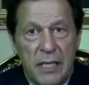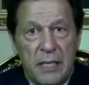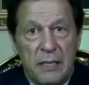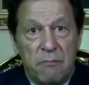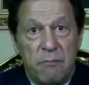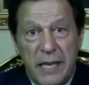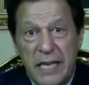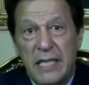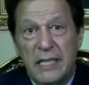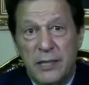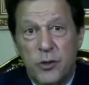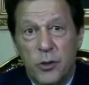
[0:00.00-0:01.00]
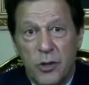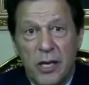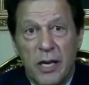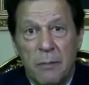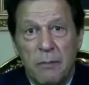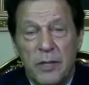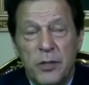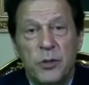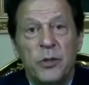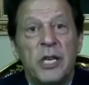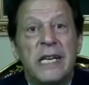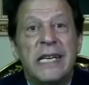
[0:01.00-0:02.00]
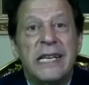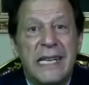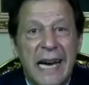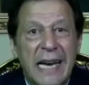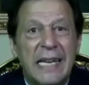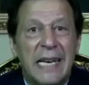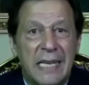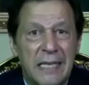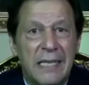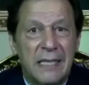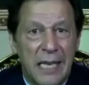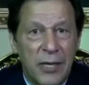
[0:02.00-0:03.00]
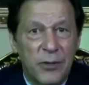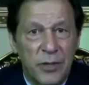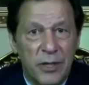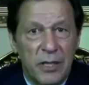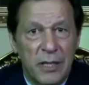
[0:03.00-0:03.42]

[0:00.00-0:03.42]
bringing the total number to 900,000,